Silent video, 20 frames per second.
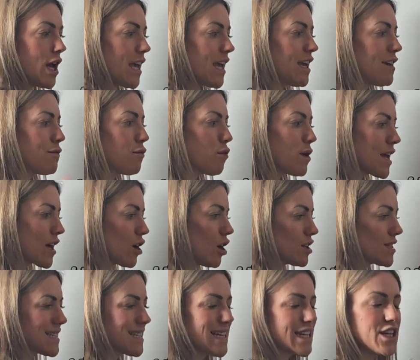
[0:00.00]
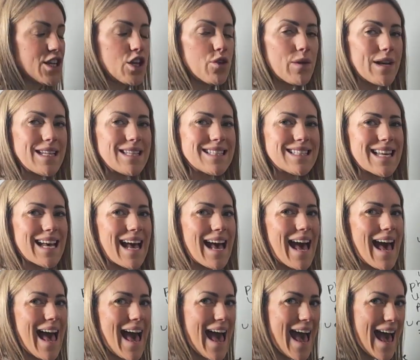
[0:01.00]
If we continue into
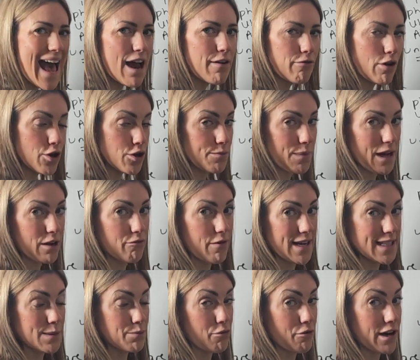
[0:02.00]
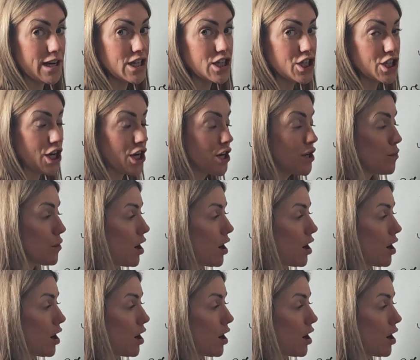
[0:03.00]
aerobic respiration,